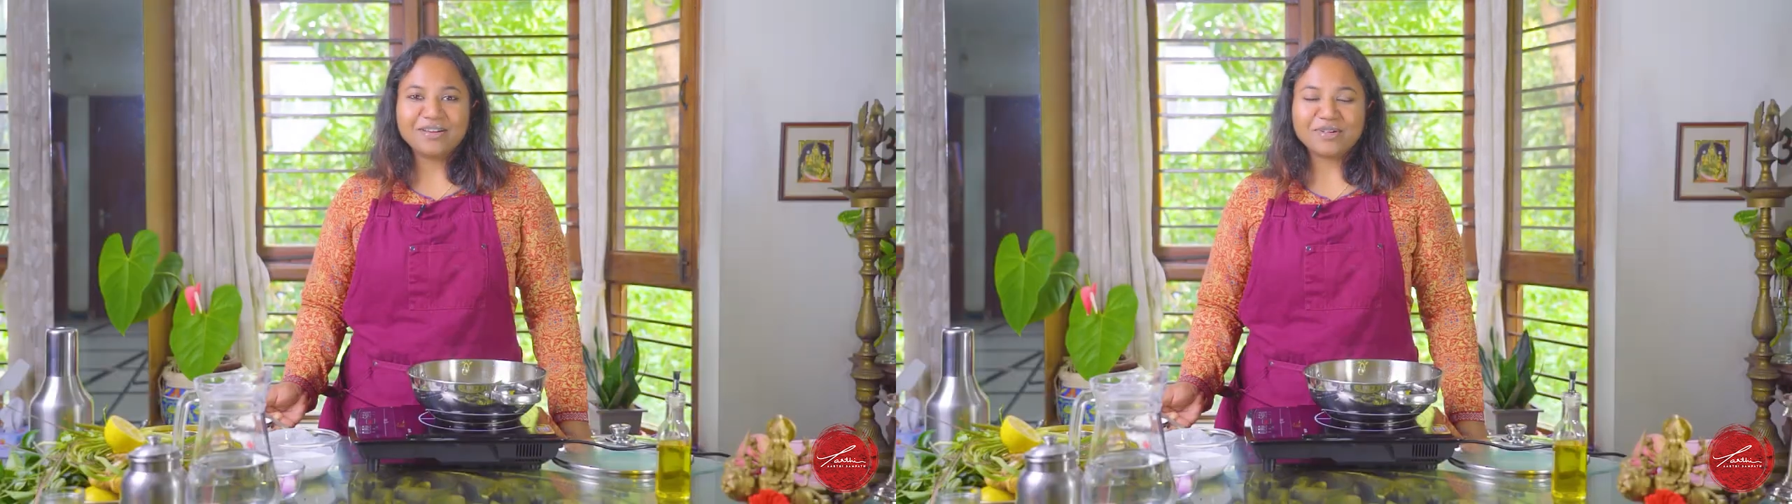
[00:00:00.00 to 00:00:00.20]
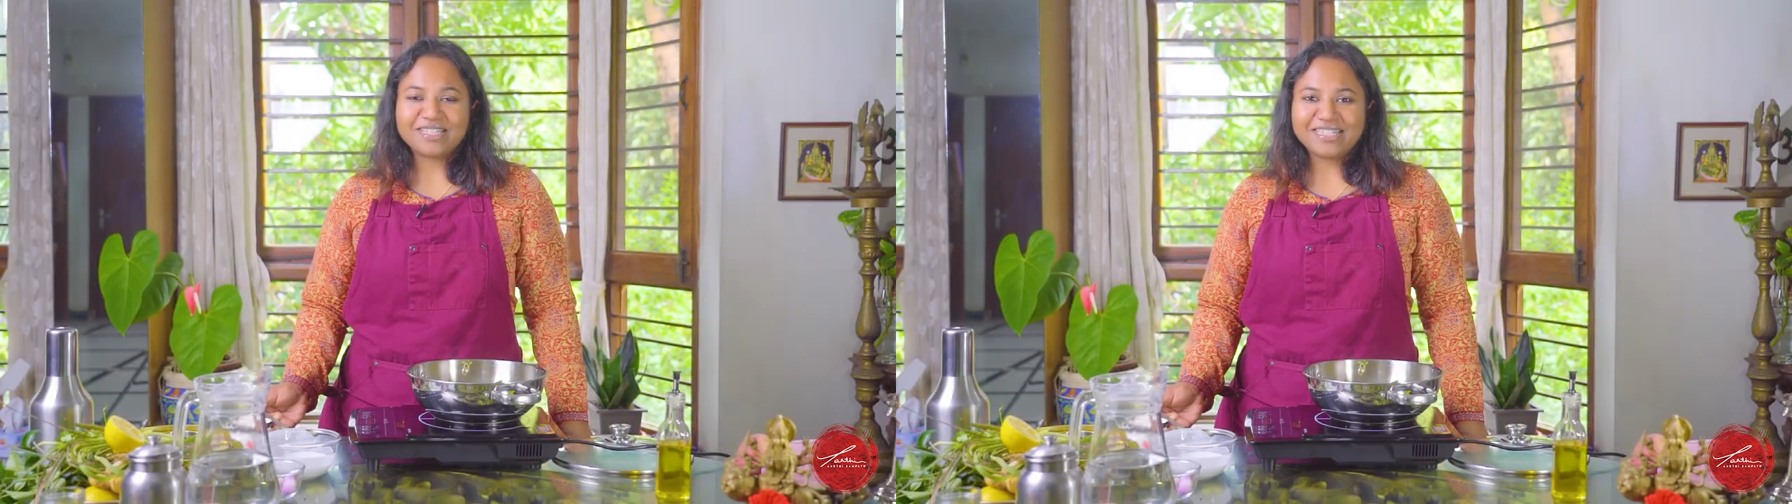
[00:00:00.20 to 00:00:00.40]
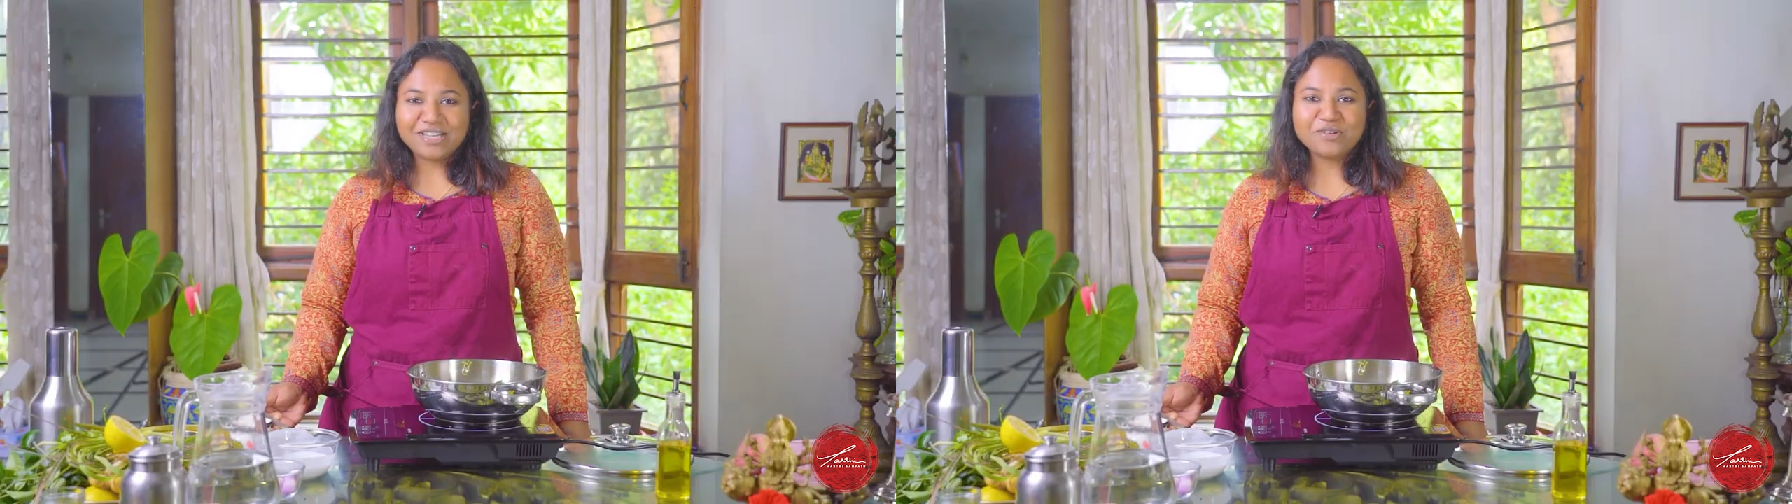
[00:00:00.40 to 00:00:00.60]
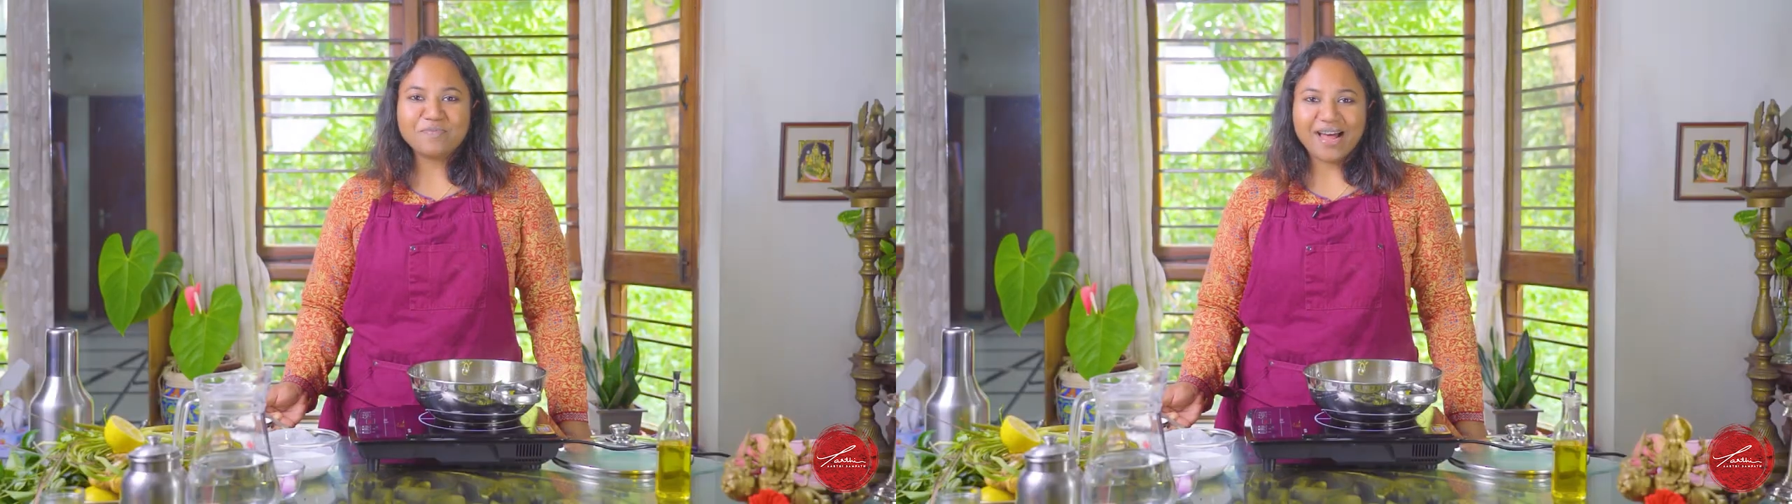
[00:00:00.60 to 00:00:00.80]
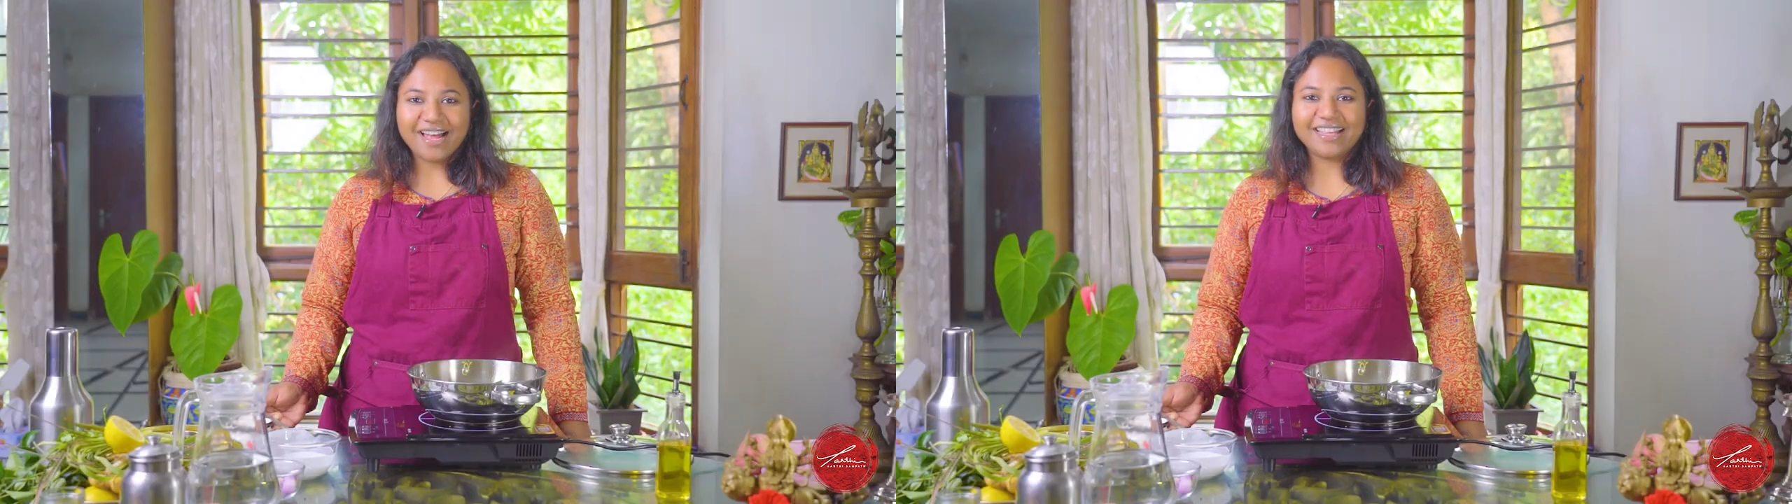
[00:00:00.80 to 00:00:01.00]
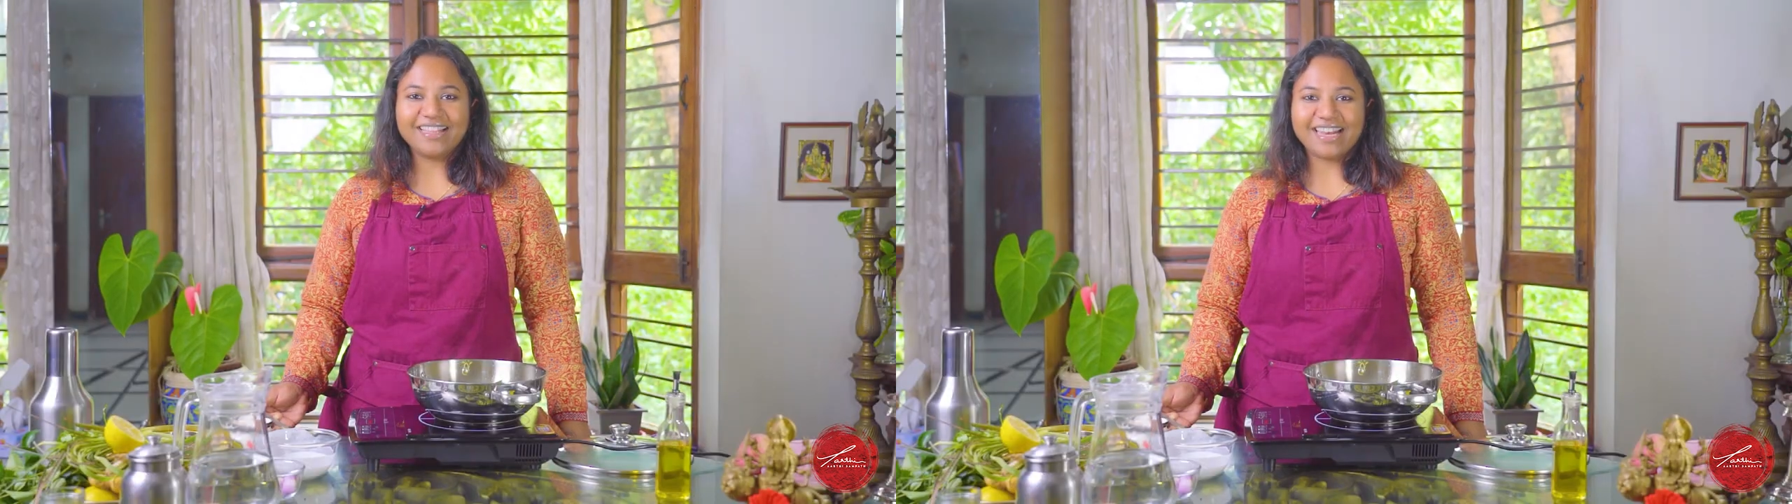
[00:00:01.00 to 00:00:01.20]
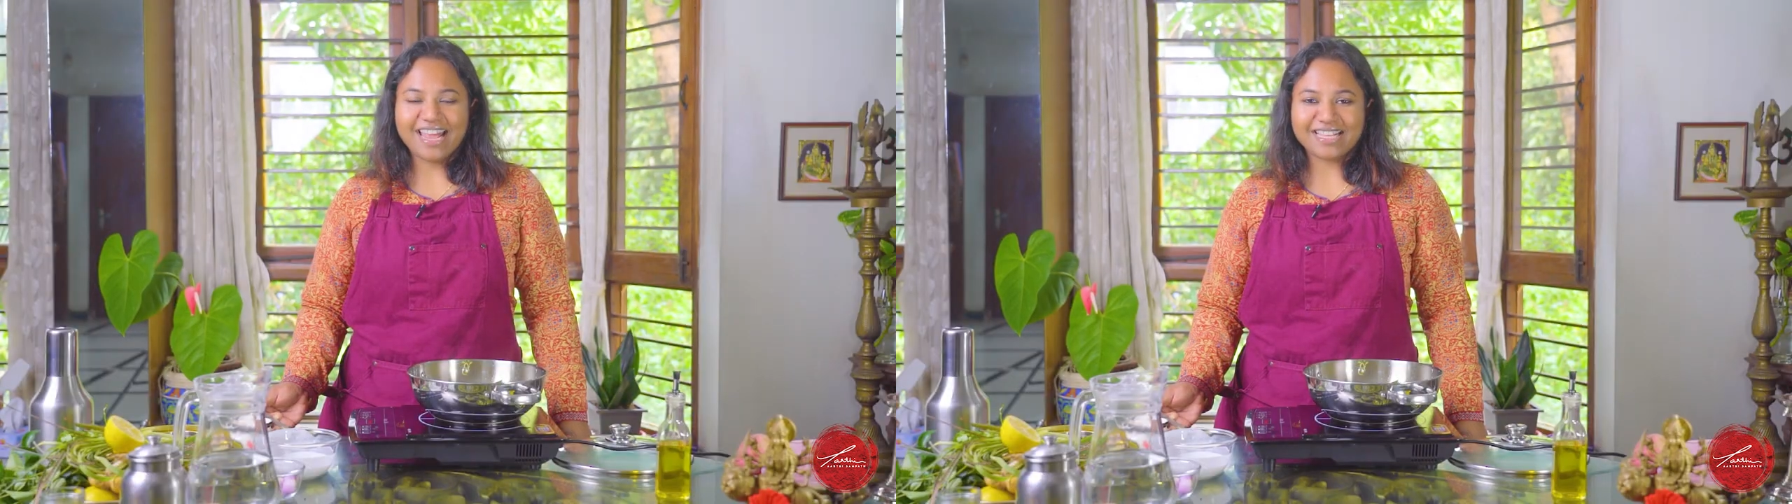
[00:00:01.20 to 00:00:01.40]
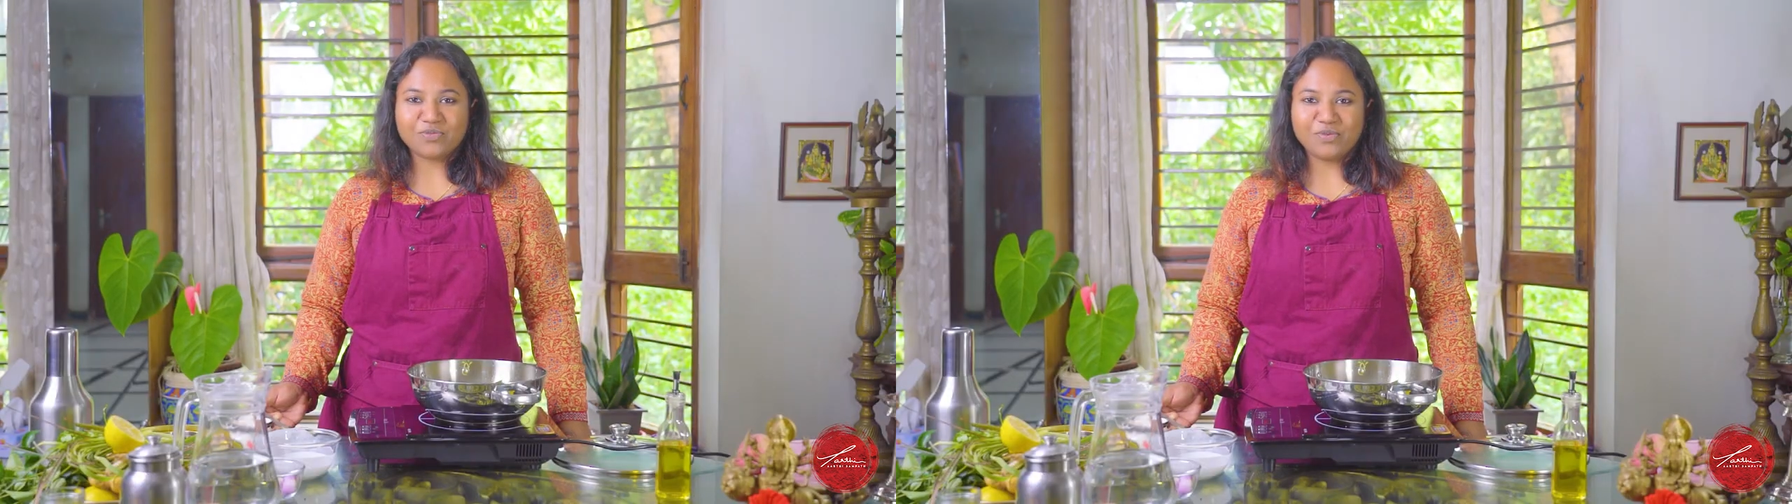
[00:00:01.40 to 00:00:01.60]
We'll see you back in the
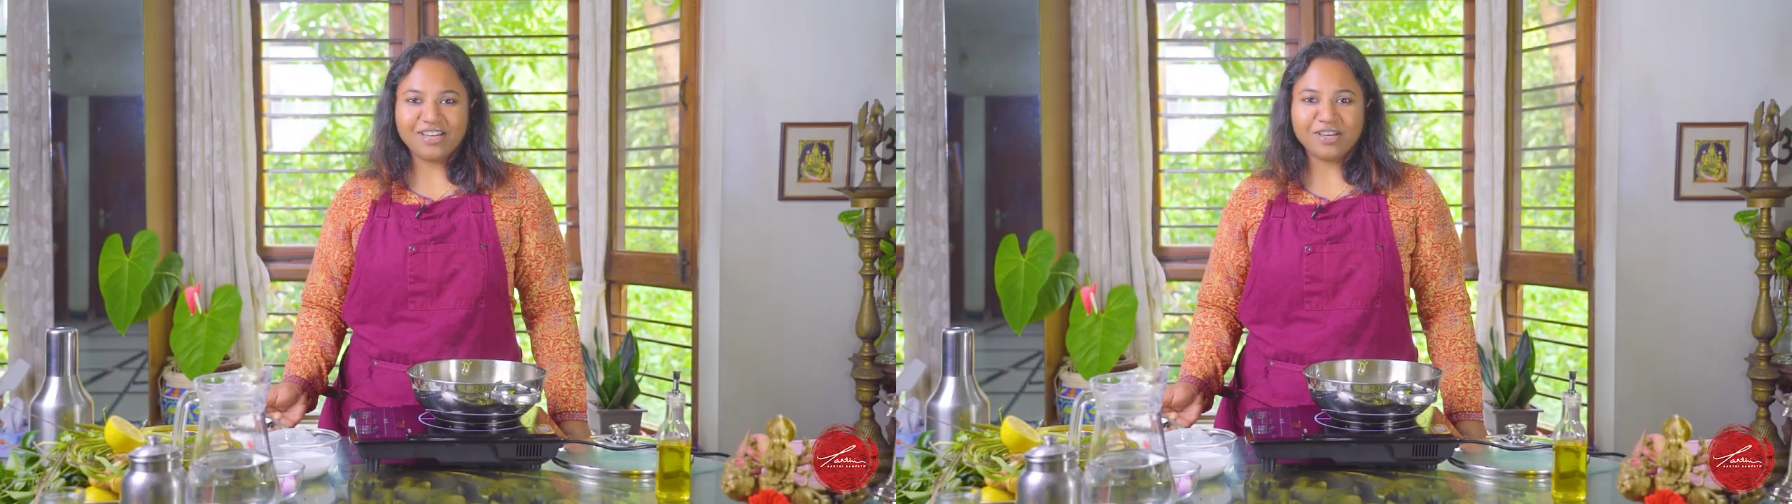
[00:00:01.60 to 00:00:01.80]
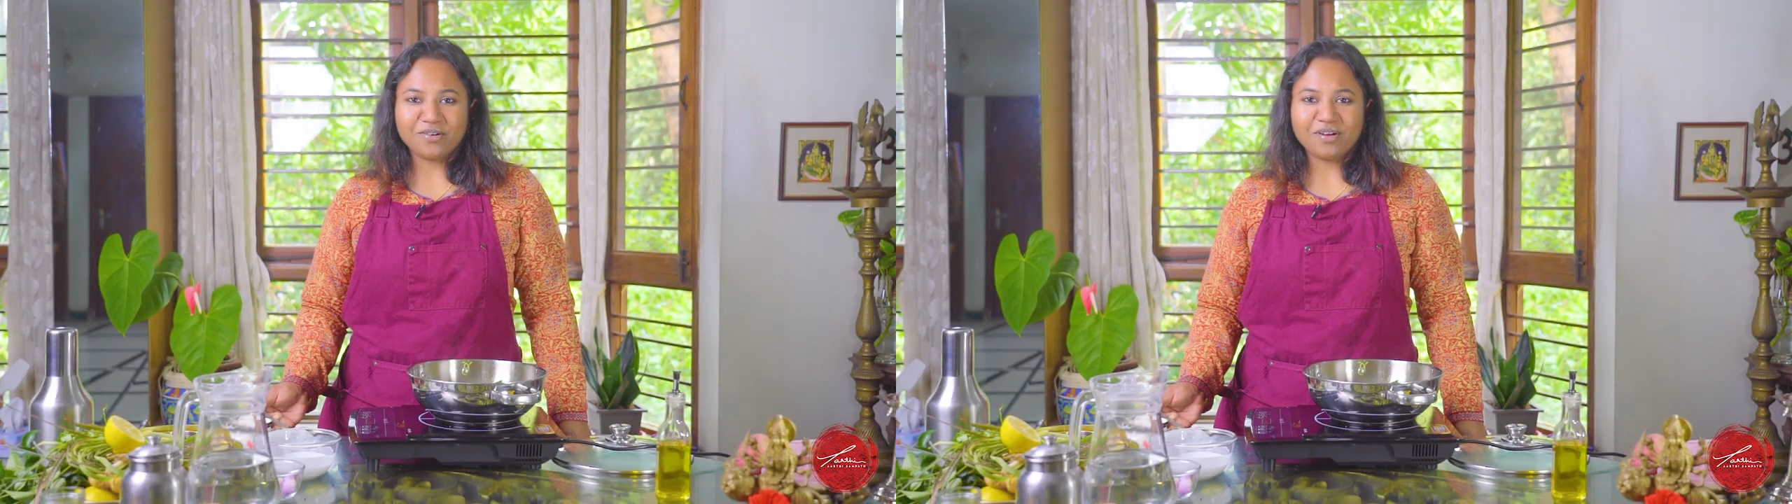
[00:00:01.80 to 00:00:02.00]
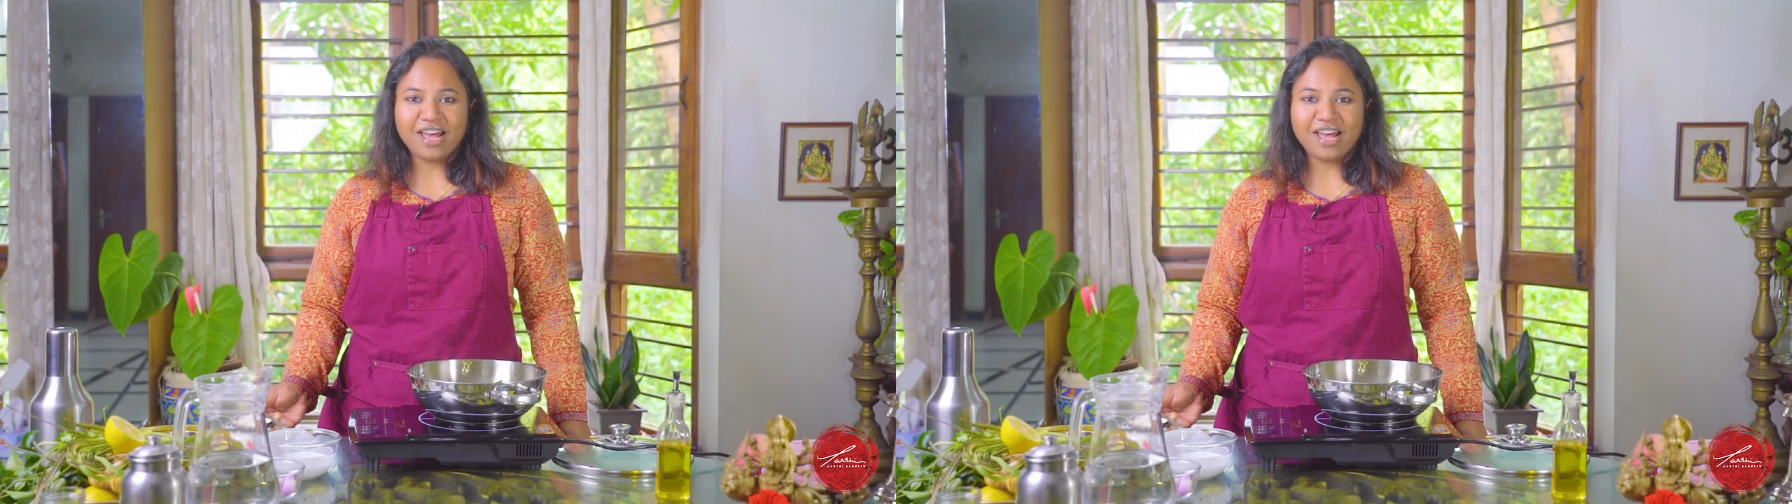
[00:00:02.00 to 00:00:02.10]
next video.